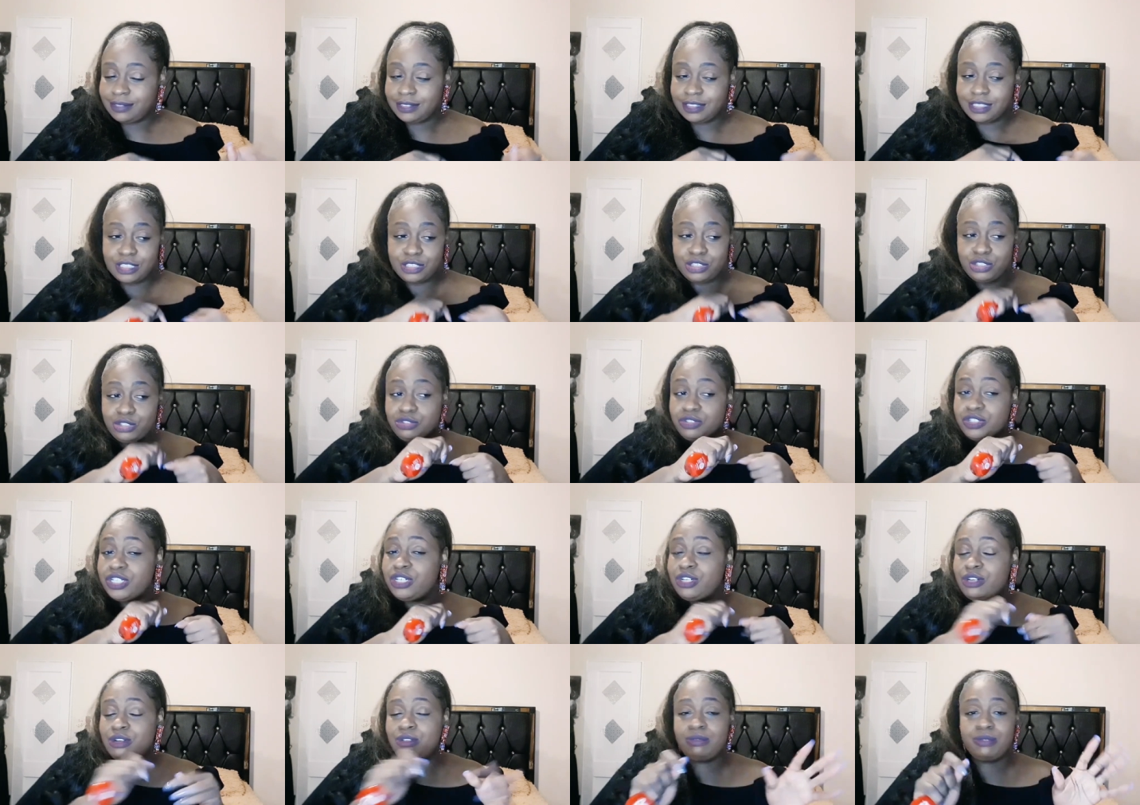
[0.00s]
the
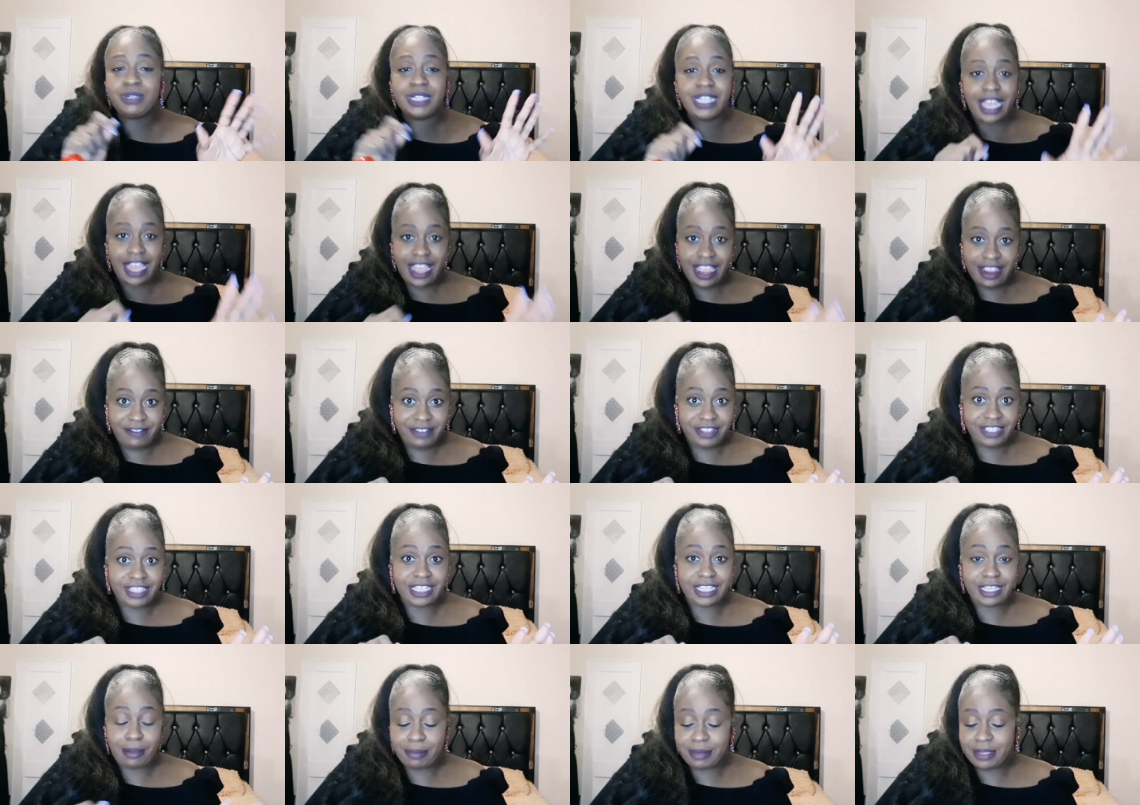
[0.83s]
drill, we got
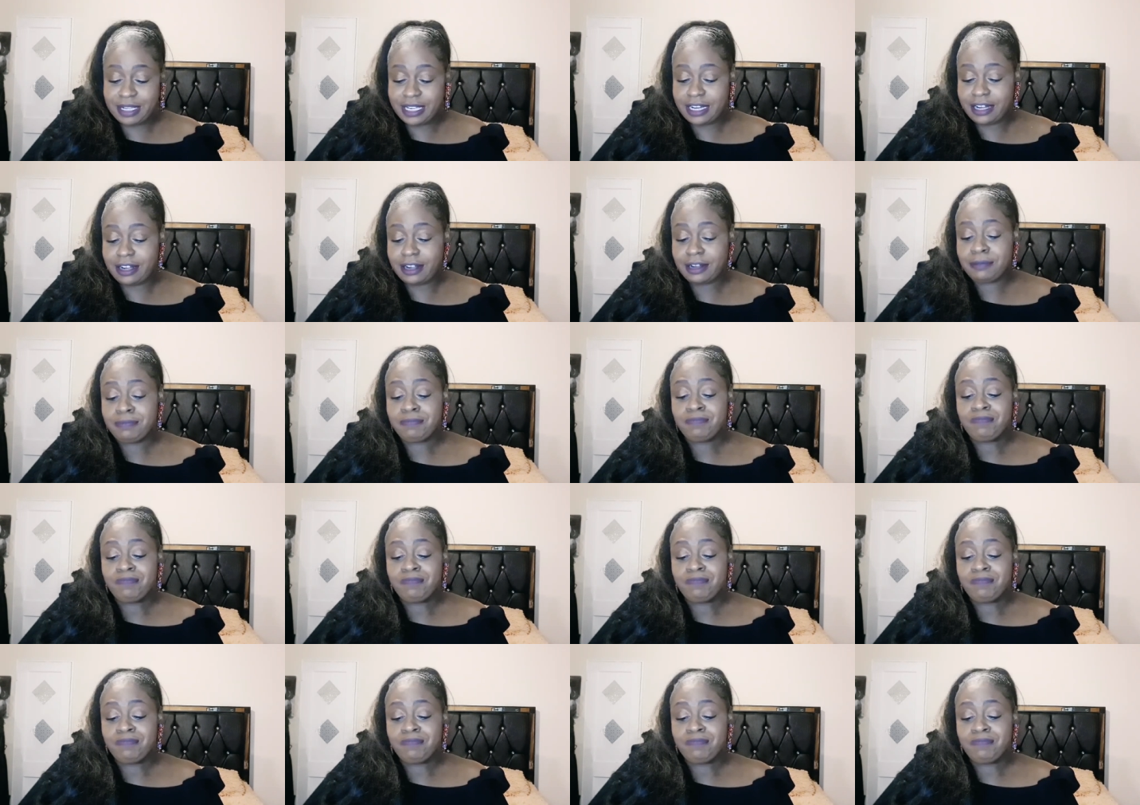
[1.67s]
everything up in here.